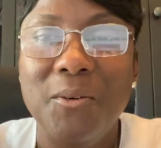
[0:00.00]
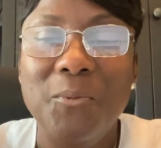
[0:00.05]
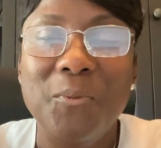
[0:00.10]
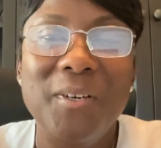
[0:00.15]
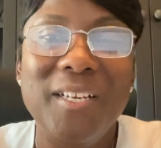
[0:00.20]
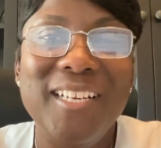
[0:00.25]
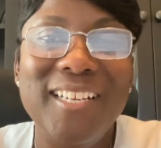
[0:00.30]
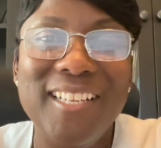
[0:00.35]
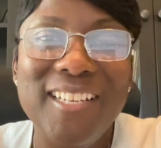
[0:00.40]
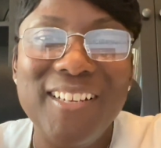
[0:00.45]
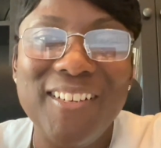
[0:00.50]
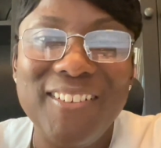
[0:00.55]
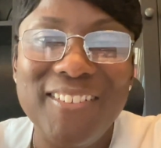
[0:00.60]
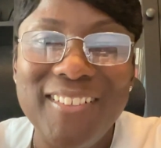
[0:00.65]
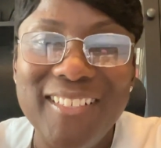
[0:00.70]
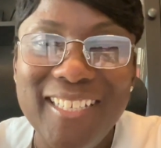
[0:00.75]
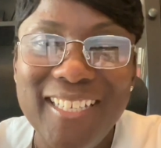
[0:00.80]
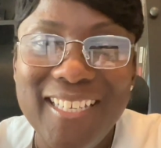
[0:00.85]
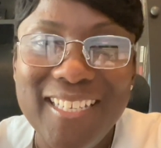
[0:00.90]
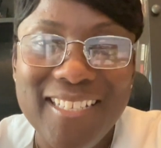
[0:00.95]
Well, hello,
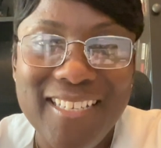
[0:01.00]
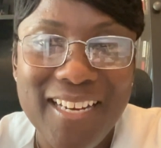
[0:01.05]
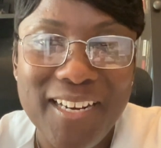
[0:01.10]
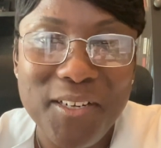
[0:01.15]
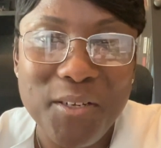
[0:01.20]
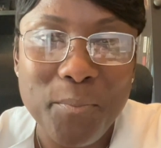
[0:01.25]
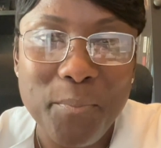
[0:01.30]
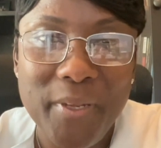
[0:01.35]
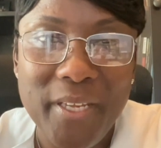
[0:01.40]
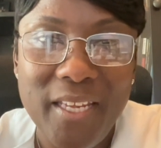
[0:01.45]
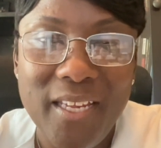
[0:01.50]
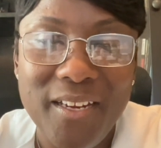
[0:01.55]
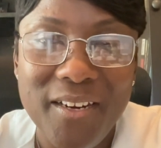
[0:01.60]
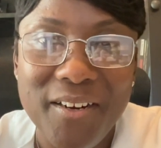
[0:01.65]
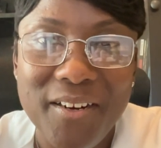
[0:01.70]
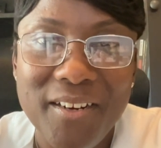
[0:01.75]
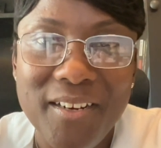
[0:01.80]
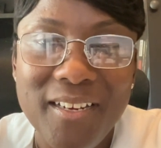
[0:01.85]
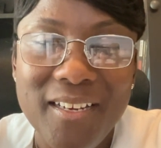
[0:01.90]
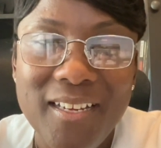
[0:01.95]
it's Dr. B
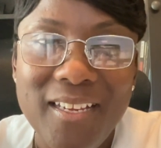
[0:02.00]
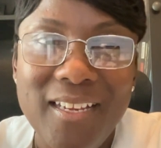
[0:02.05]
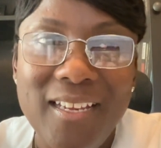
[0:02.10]
here.